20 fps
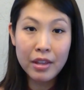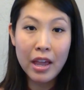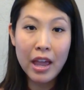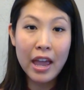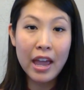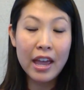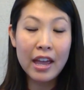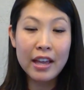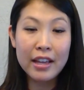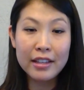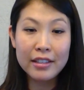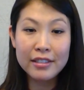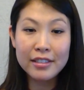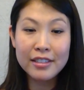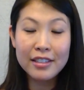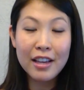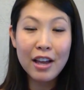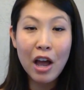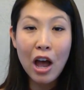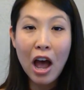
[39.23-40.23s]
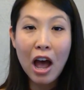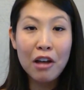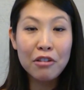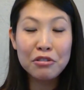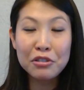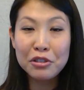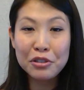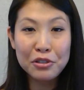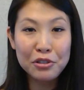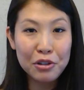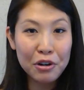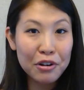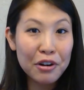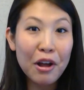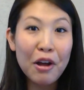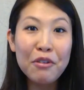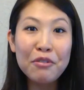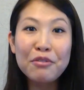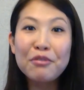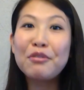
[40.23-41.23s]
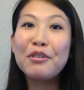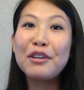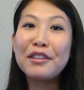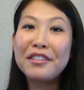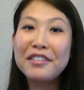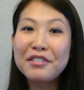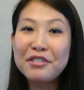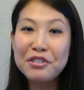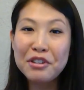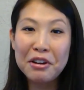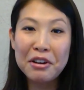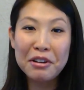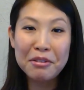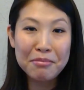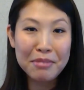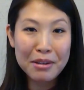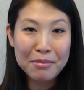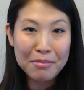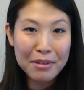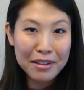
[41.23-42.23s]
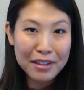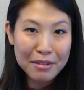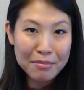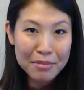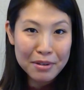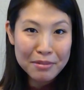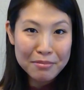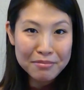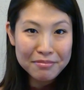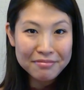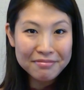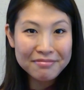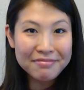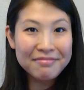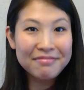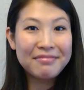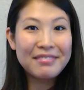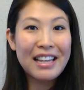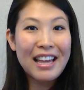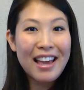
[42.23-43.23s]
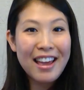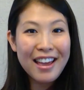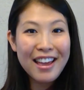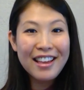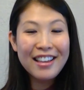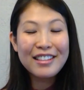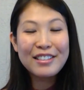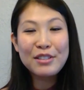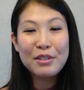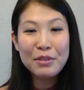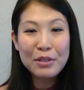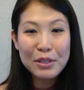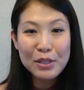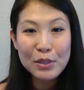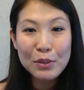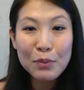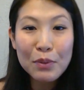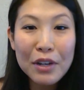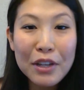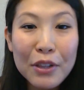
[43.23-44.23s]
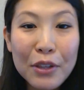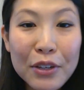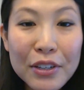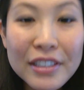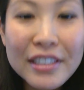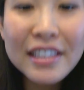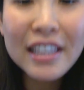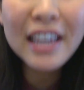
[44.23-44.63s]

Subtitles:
and I'll just start off with sharing my belly bump. So this is what it looks